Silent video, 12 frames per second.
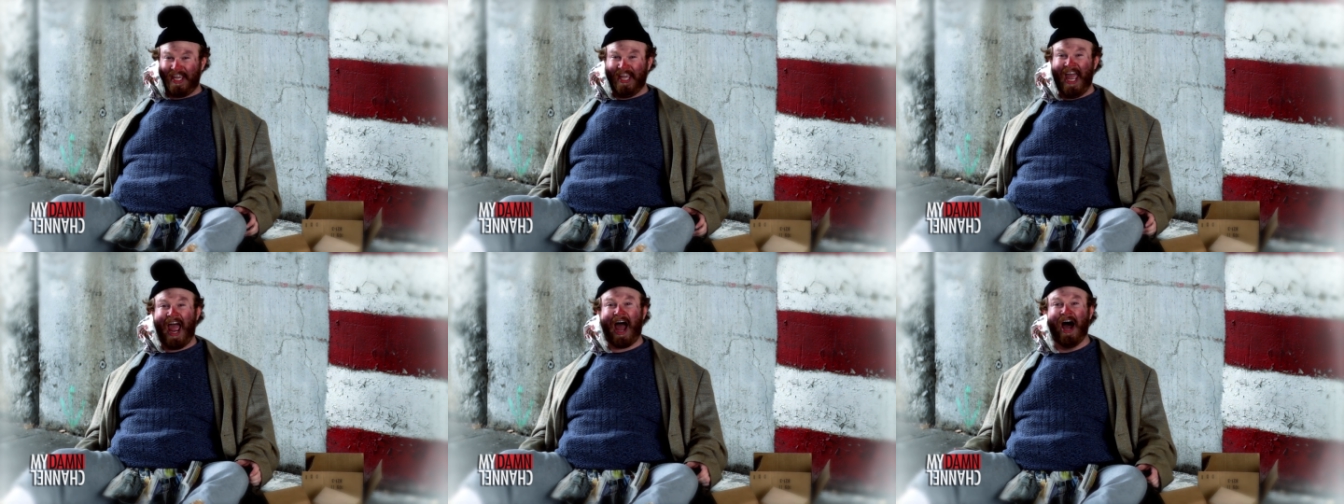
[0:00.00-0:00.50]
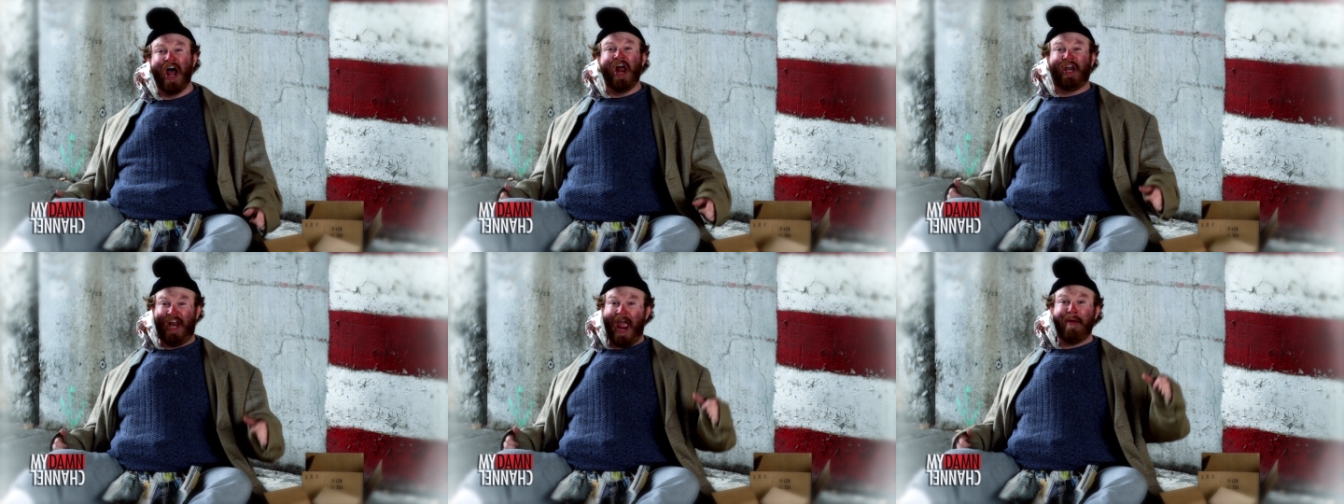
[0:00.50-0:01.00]
Yeah,
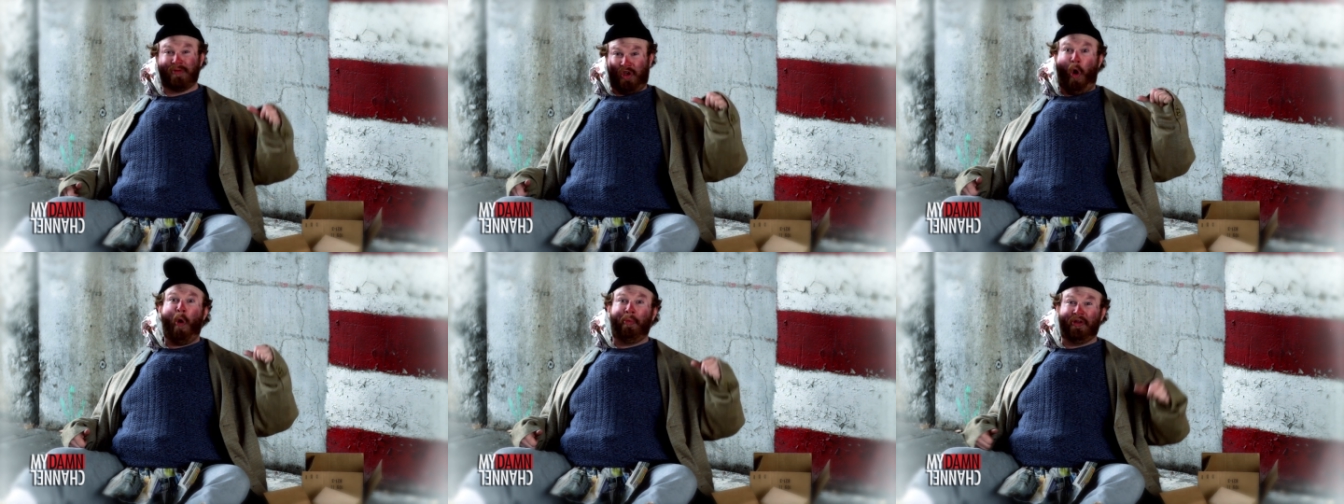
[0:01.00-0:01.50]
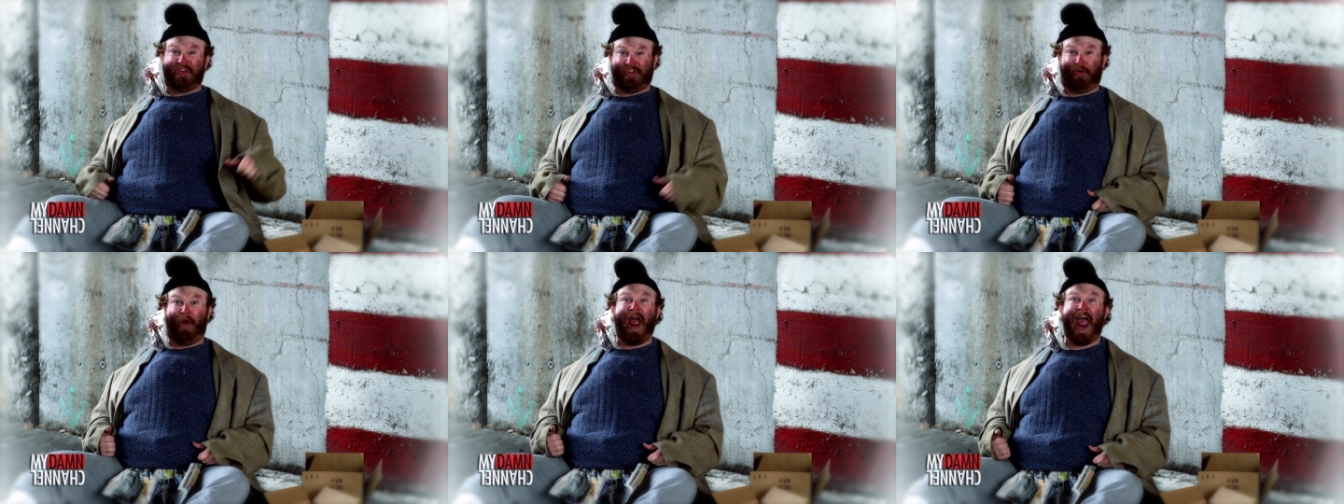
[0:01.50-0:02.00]
name's Homeless
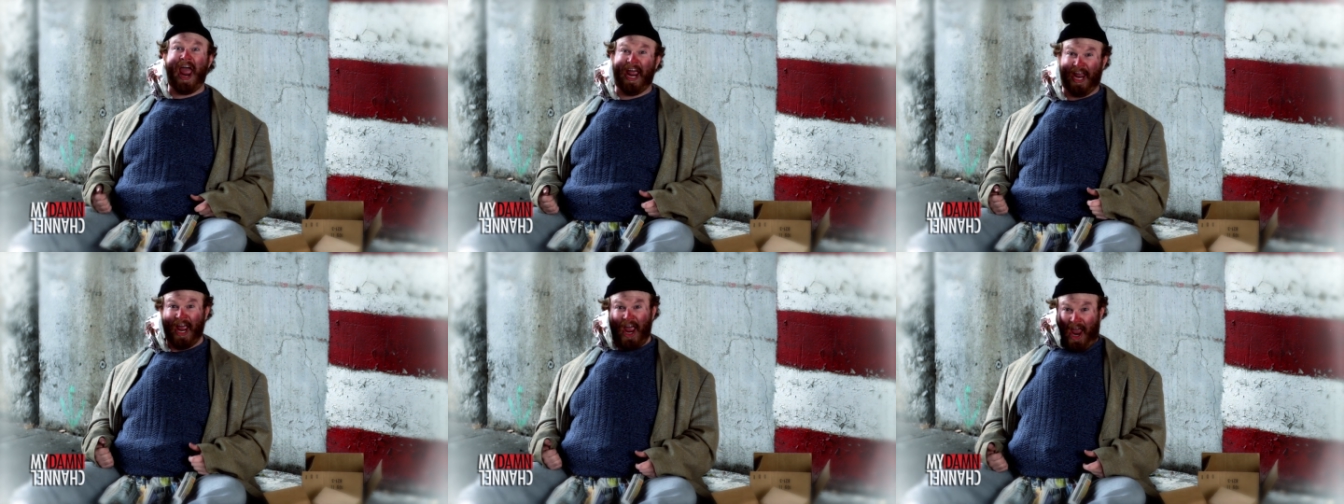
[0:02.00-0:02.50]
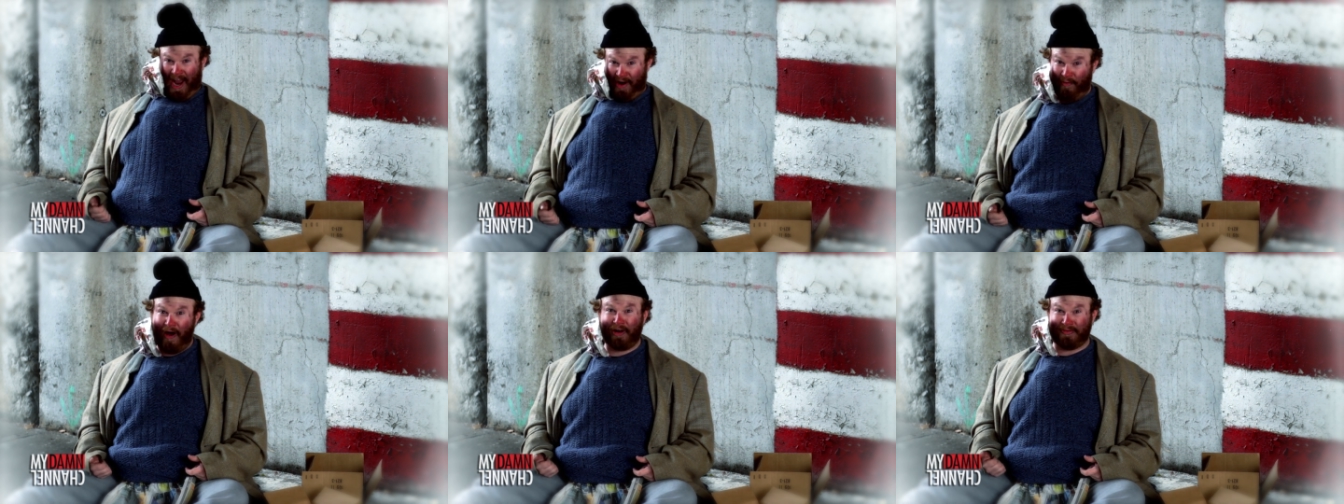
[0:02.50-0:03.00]
Greg.
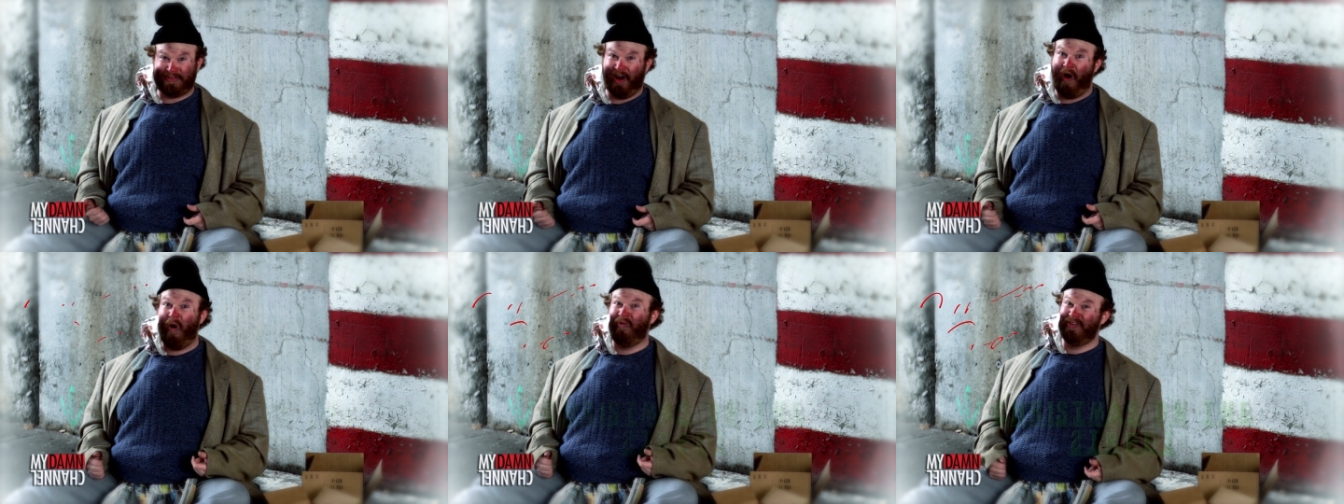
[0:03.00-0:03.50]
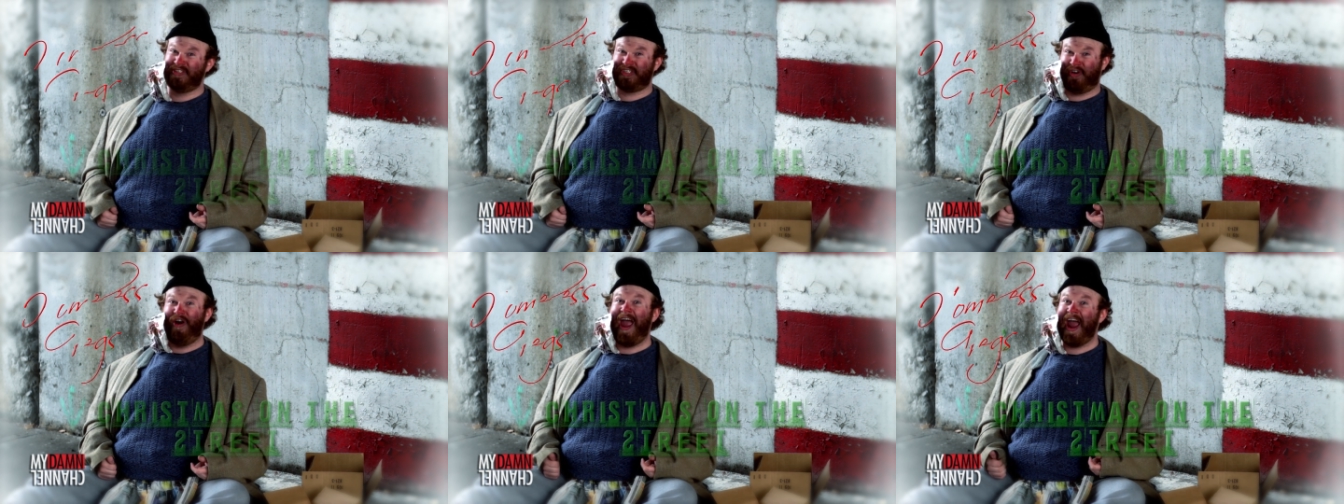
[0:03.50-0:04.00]
Welcome to Homeless
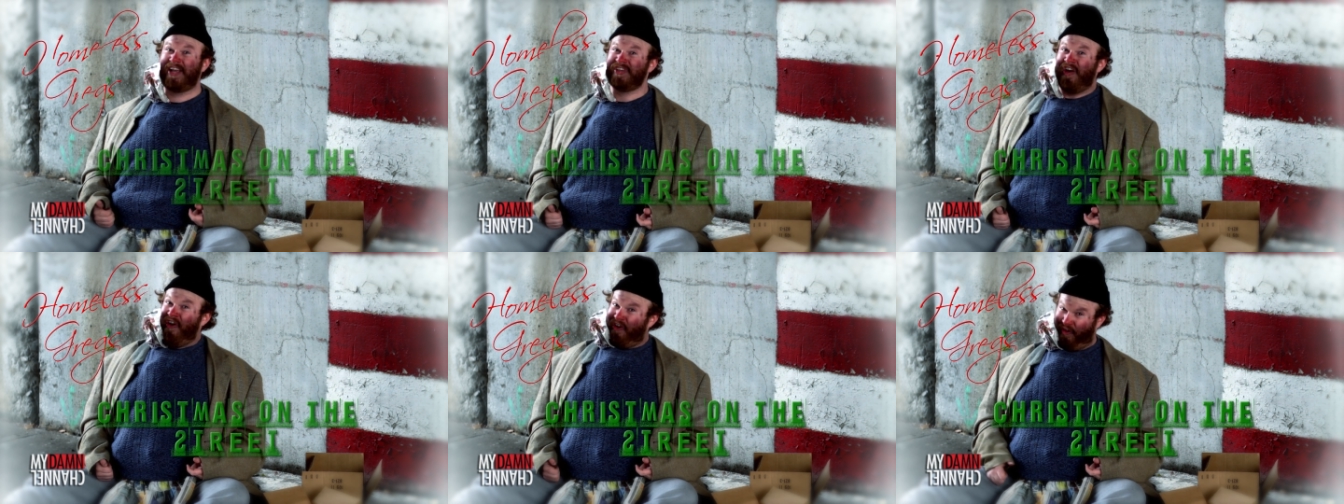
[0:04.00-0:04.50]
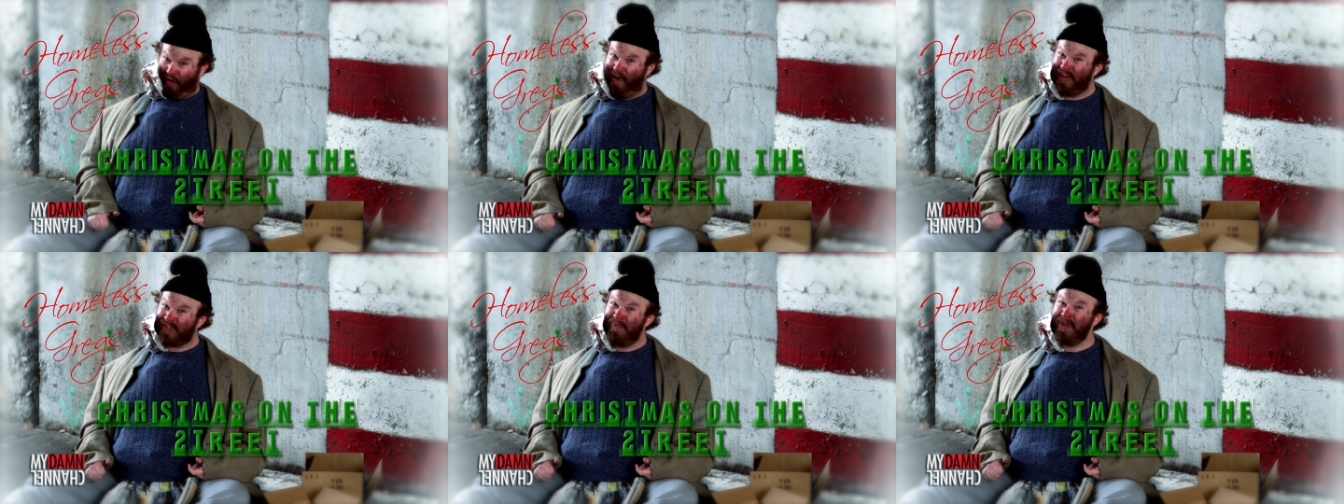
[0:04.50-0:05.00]
Greg's
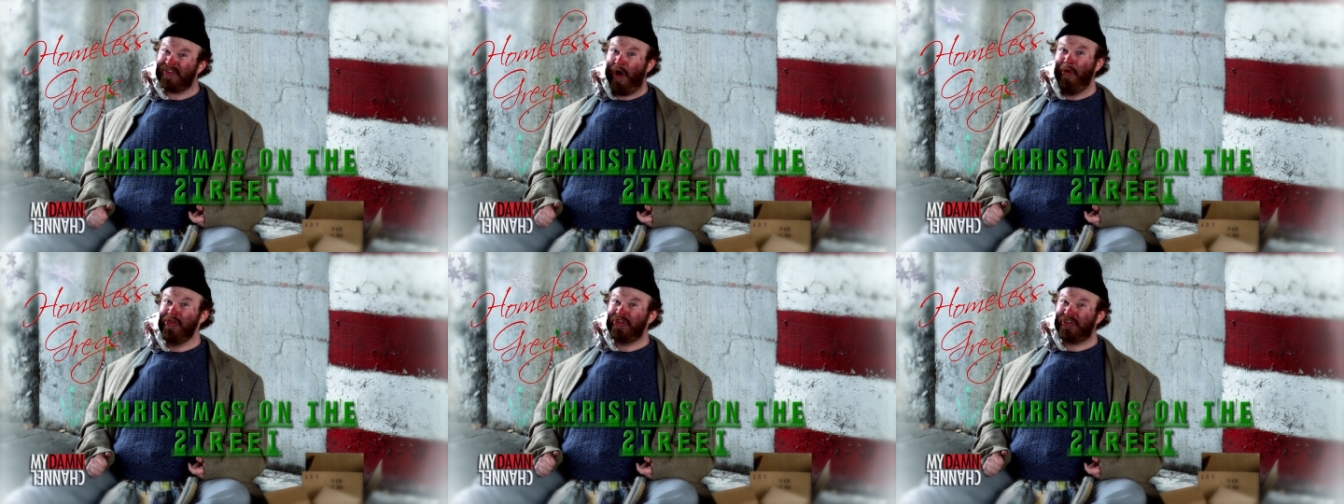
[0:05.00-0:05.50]
Christmas on the